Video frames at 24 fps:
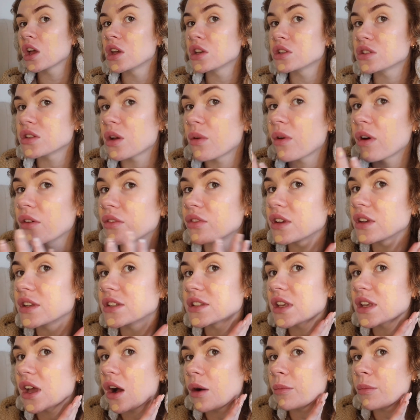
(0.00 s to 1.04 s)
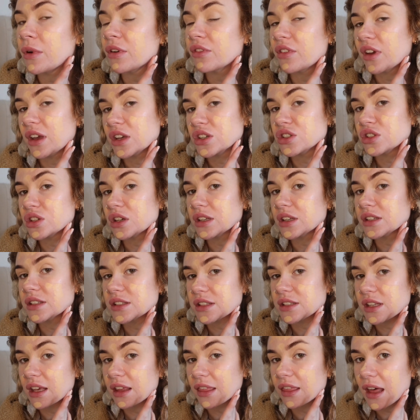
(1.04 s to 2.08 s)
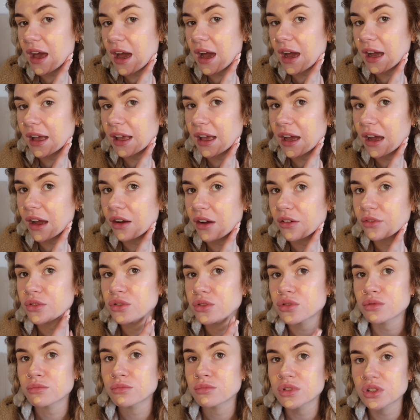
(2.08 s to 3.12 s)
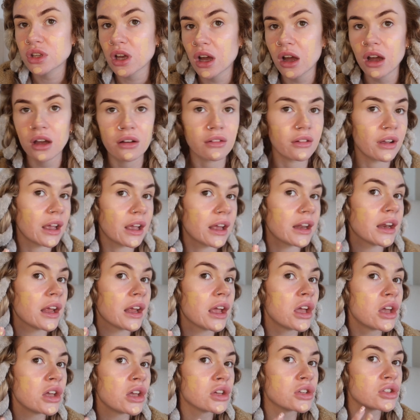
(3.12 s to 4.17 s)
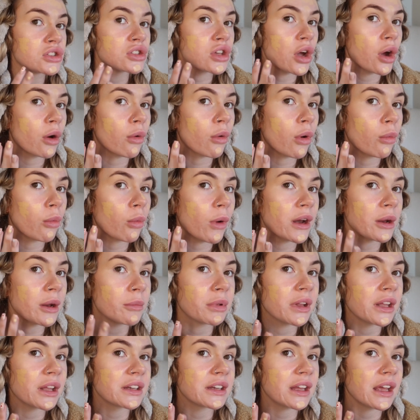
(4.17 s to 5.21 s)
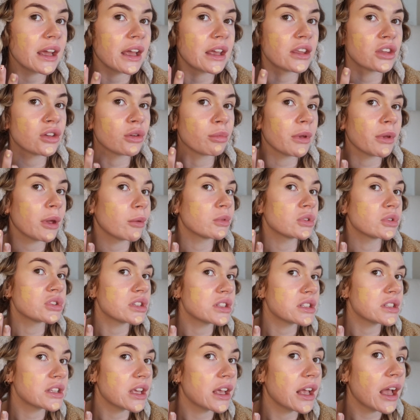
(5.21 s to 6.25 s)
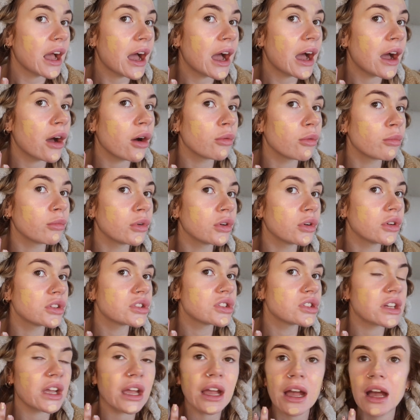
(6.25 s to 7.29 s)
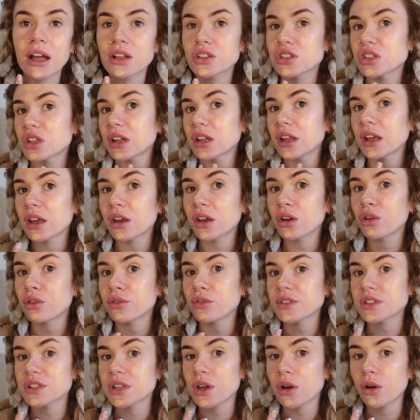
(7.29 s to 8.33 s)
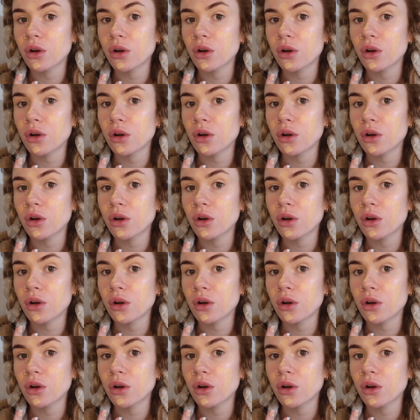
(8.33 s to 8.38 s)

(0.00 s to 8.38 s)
So obviously on my face you can see that I have some scarring, so when I blend it in you'll be able to see how much it actually covers it